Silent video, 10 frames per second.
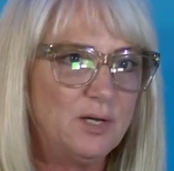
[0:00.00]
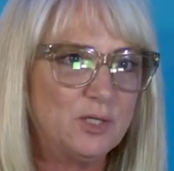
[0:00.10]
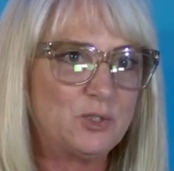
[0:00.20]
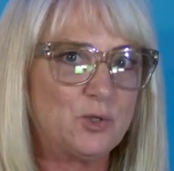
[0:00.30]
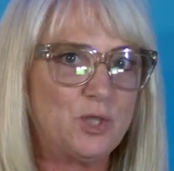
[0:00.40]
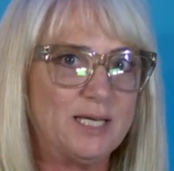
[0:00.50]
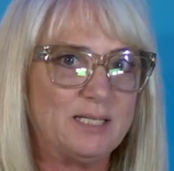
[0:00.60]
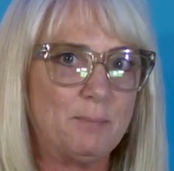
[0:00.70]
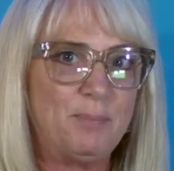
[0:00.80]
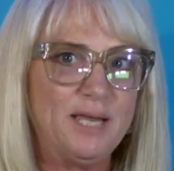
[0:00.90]
so
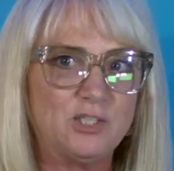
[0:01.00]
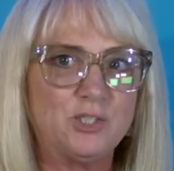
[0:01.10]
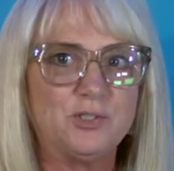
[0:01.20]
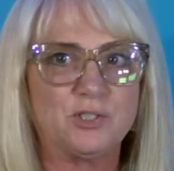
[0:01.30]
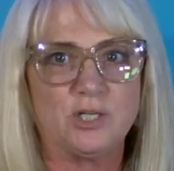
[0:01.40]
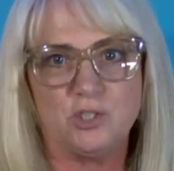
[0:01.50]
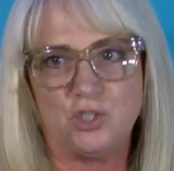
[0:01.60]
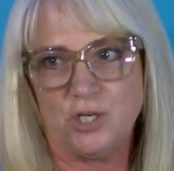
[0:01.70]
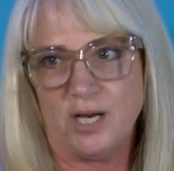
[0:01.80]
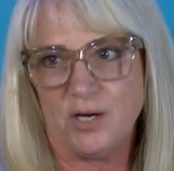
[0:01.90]
that patients can
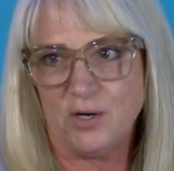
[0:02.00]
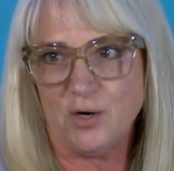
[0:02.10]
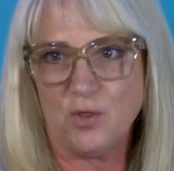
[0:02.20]
share